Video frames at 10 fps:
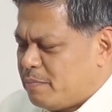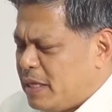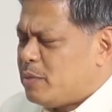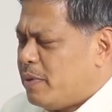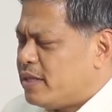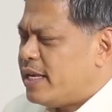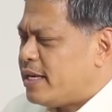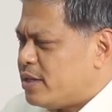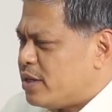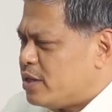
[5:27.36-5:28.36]
Peace
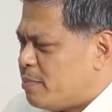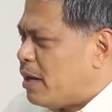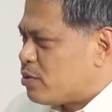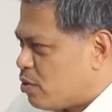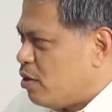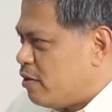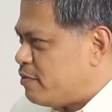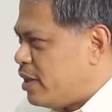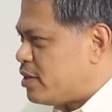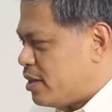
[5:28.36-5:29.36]
building is about all
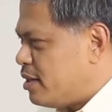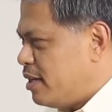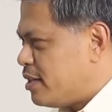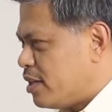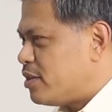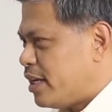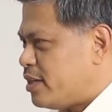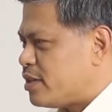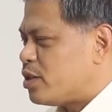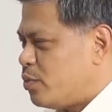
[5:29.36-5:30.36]
of these little
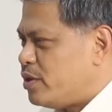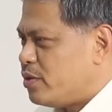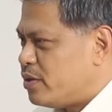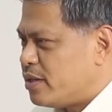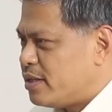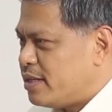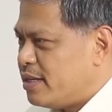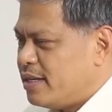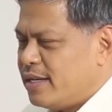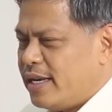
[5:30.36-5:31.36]
things that we do. No?
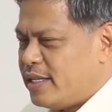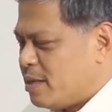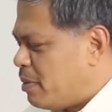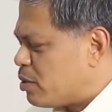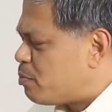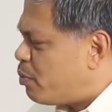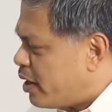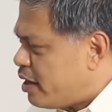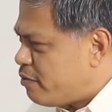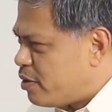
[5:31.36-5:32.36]
It's about
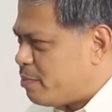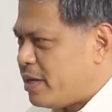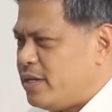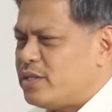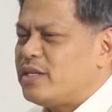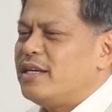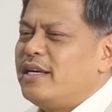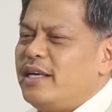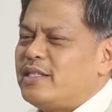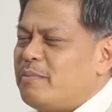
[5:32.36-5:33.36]
praying for peace.
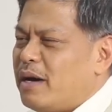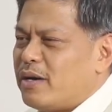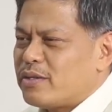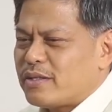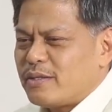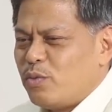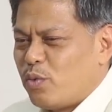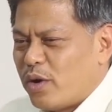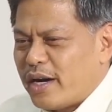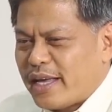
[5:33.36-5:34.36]
It's about
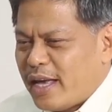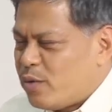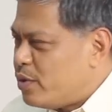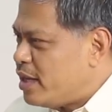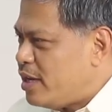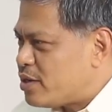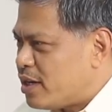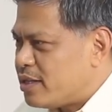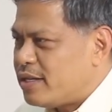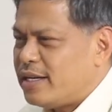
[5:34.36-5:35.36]
working with each
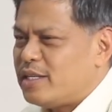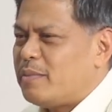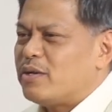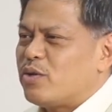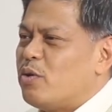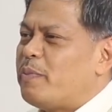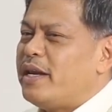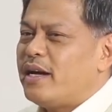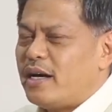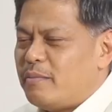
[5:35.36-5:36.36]
other. It's about
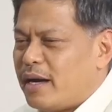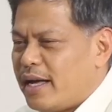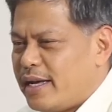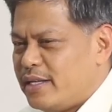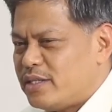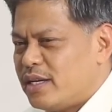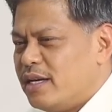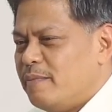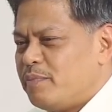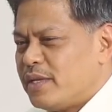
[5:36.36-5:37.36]
opening our minds.
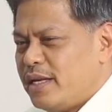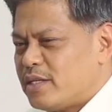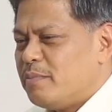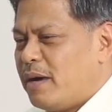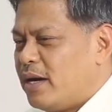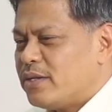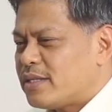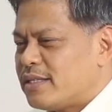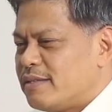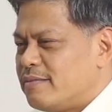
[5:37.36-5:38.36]
It's
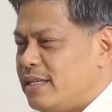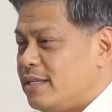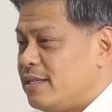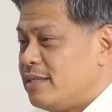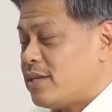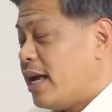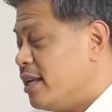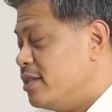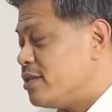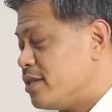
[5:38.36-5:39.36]
about
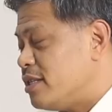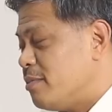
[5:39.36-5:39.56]
silence.